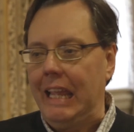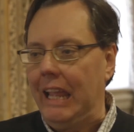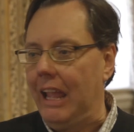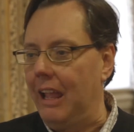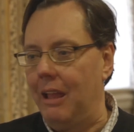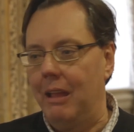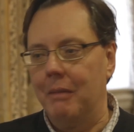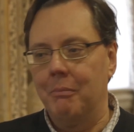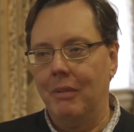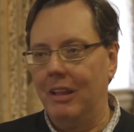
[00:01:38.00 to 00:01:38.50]

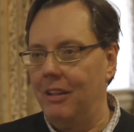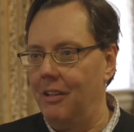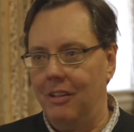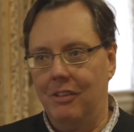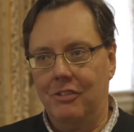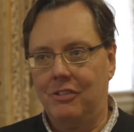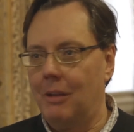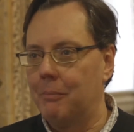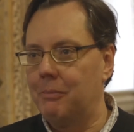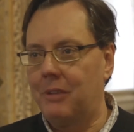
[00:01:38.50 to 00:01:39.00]
And
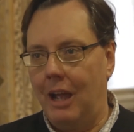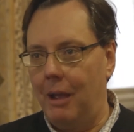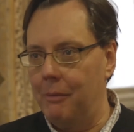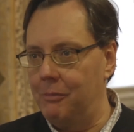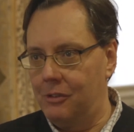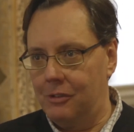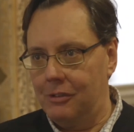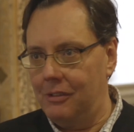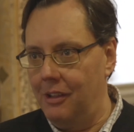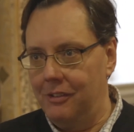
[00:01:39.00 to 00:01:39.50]

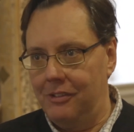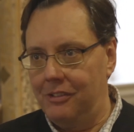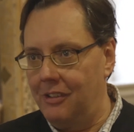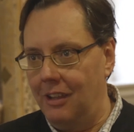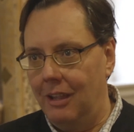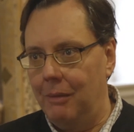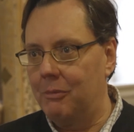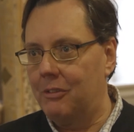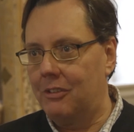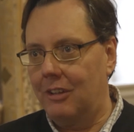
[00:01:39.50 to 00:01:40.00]
sometimes it
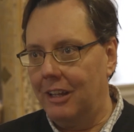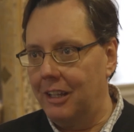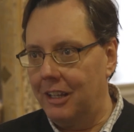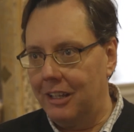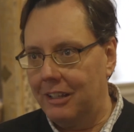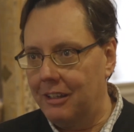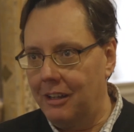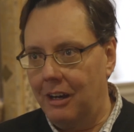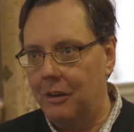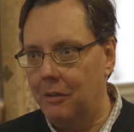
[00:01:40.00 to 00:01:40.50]
seems like
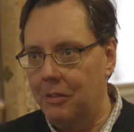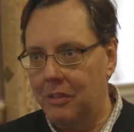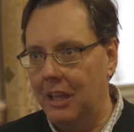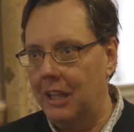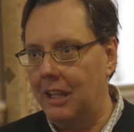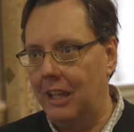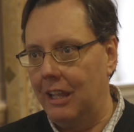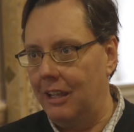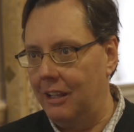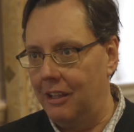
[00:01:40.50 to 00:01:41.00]
our
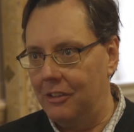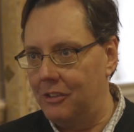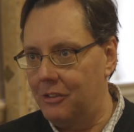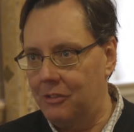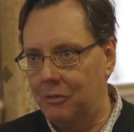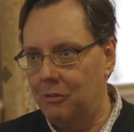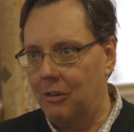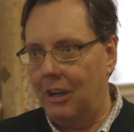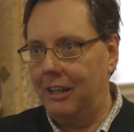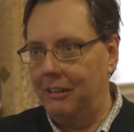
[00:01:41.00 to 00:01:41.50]
thinking
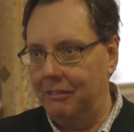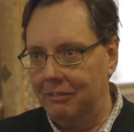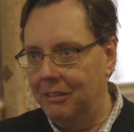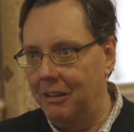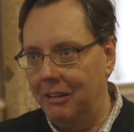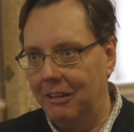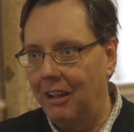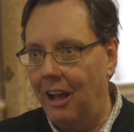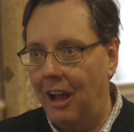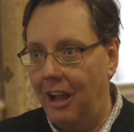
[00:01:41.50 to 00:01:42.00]
is right
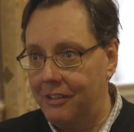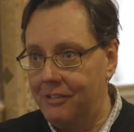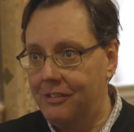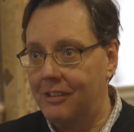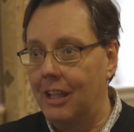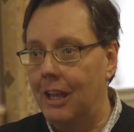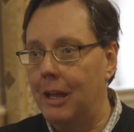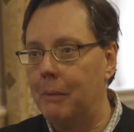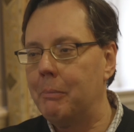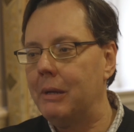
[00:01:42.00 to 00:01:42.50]
in
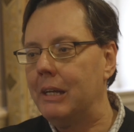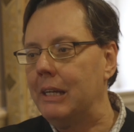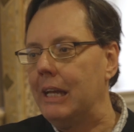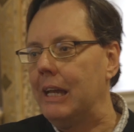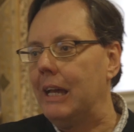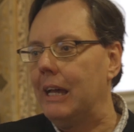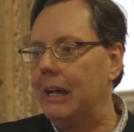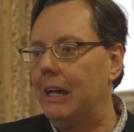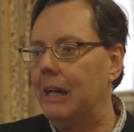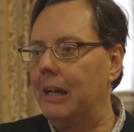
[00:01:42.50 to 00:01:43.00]
lockstep,
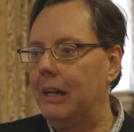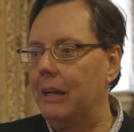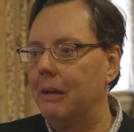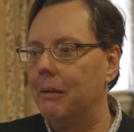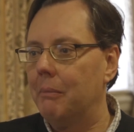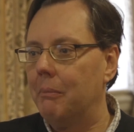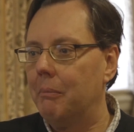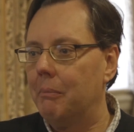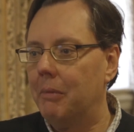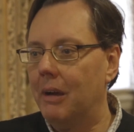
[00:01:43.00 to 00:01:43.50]
uh,
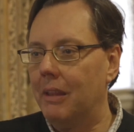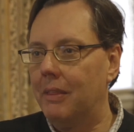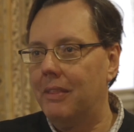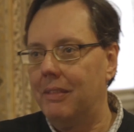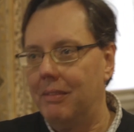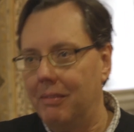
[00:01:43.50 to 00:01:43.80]
but